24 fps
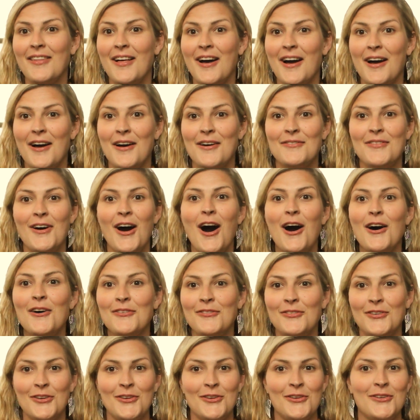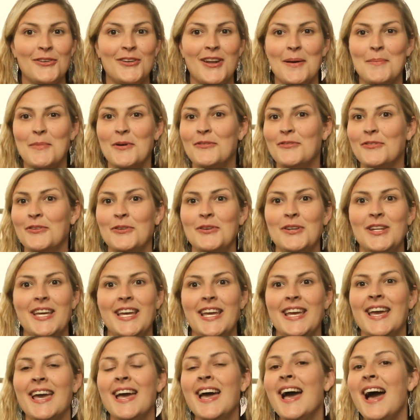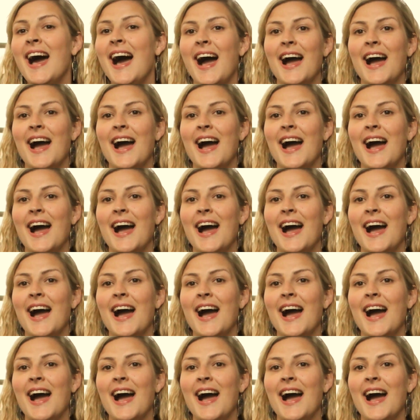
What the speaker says: love all food. I'm a foodie.